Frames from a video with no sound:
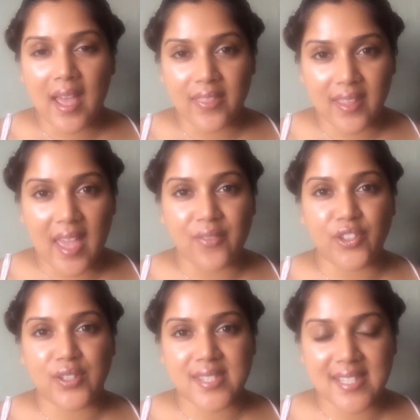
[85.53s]
I think
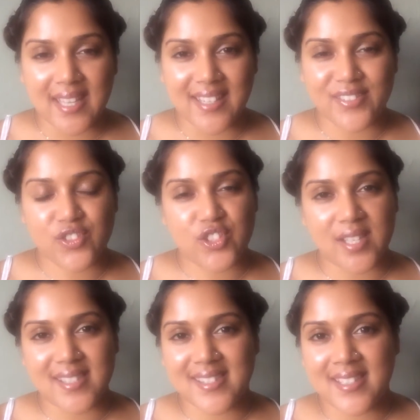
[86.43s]
having good skin is
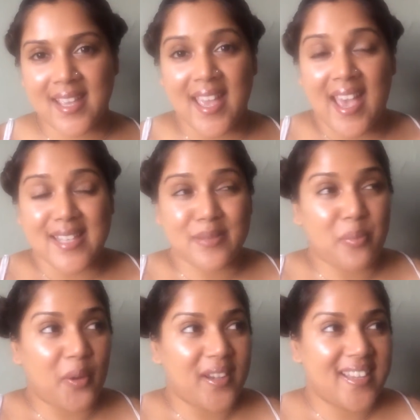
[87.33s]
just as
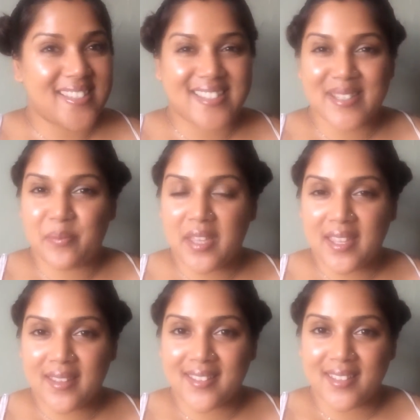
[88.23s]
important as
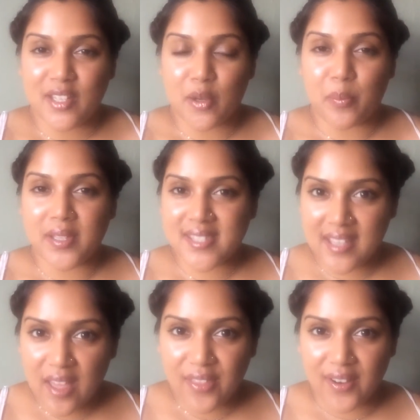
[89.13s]
being, put
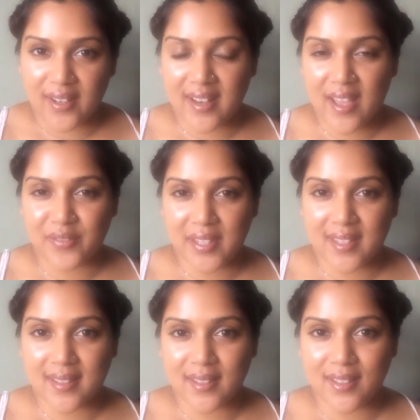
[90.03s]
together and
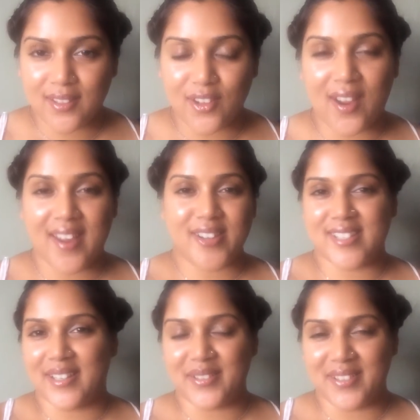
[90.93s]
having your hair
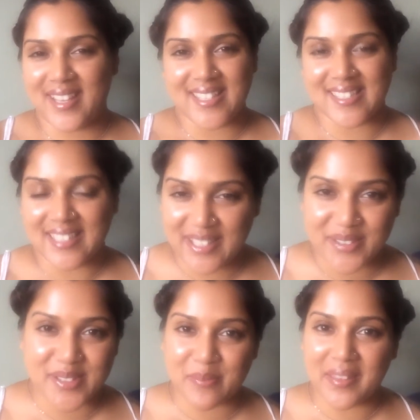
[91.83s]
done nicely
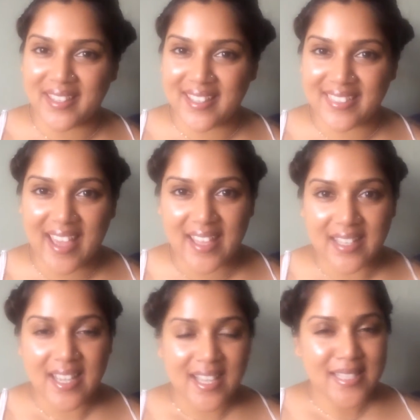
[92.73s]
or something like that.
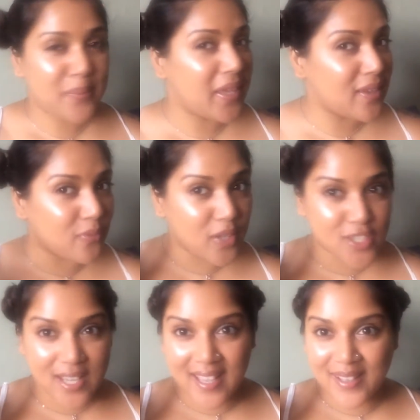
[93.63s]
Speaking of
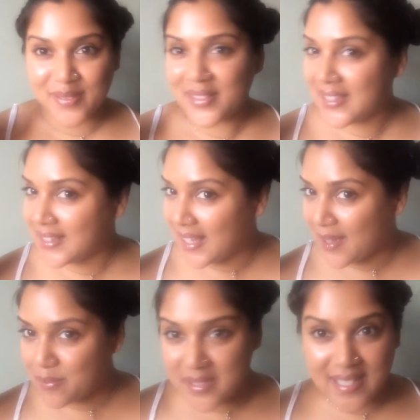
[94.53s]
which, I really
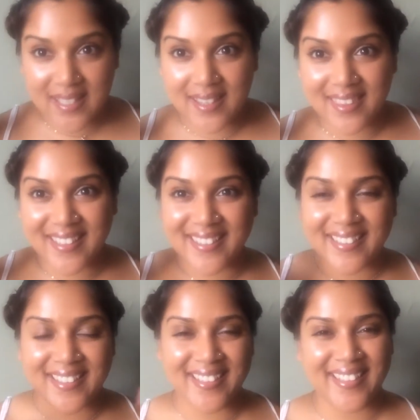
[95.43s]
am digging the